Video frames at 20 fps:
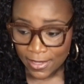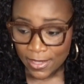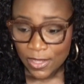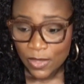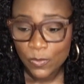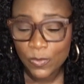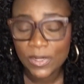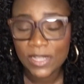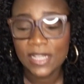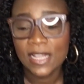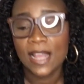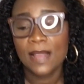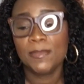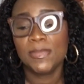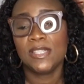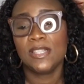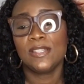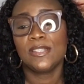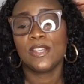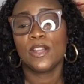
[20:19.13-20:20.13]
When it comes
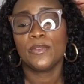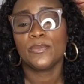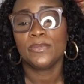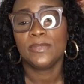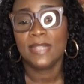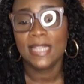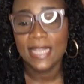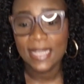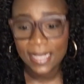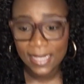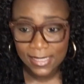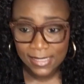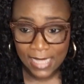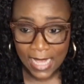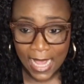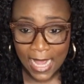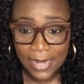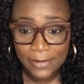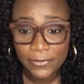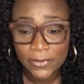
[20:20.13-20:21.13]
to certain things,
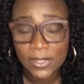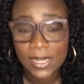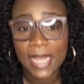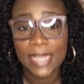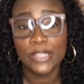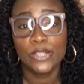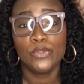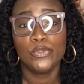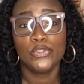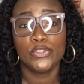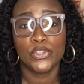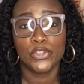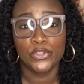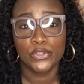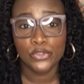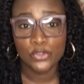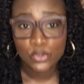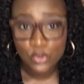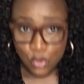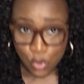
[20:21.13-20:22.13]
I feel like you should
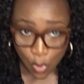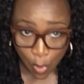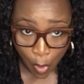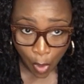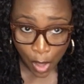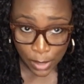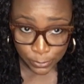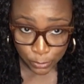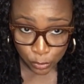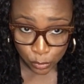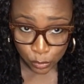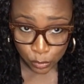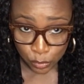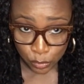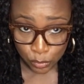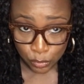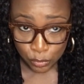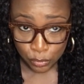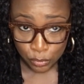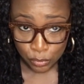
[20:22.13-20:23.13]
not
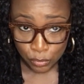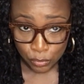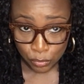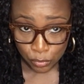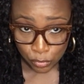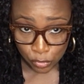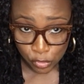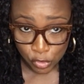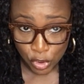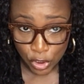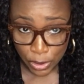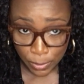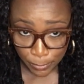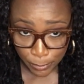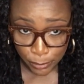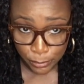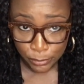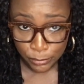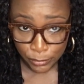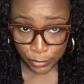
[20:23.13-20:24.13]
skip
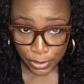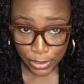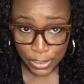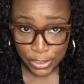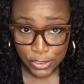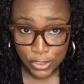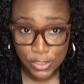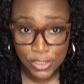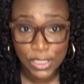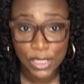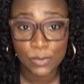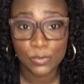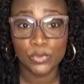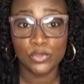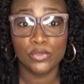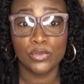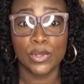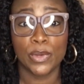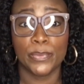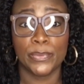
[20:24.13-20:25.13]
and just get what
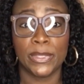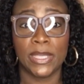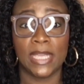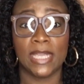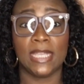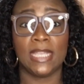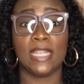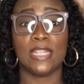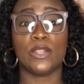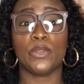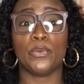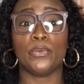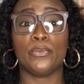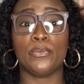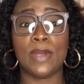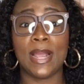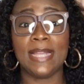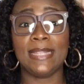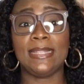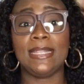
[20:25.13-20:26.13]
you're gonna get. Get the
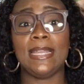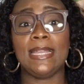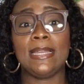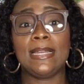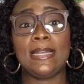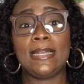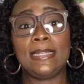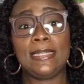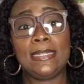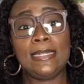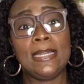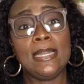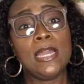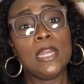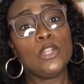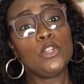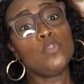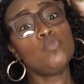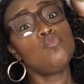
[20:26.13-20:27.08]
right thing, honey. Do